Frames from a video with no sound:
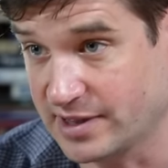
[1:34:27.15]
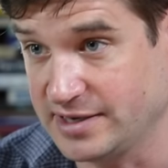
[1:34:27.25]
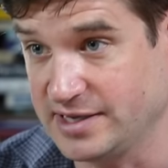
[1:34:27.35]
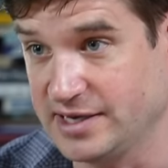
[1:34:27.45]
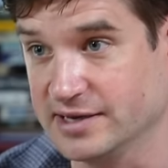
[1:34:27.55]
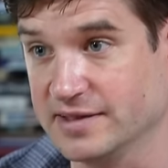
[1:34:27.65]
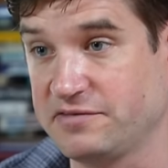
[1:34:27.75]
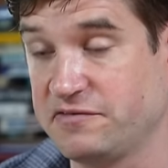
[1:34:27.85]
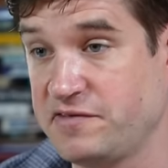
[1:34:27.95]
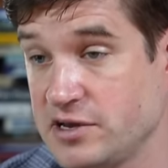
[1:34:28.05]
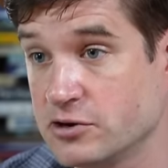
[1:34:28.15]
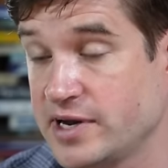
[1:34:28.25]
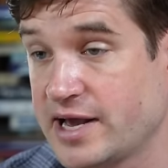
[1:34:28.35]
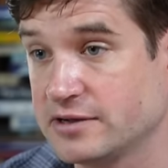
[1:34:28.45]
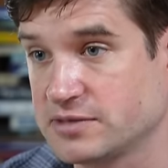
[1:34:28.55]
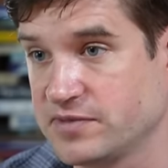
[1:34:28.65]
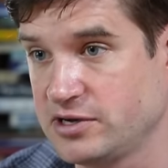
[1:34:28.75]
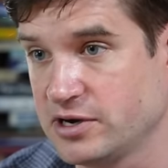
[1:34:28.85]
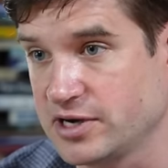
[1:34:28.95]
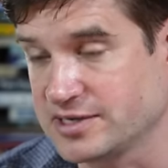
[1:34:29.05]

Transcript: idea, like figuring out something good.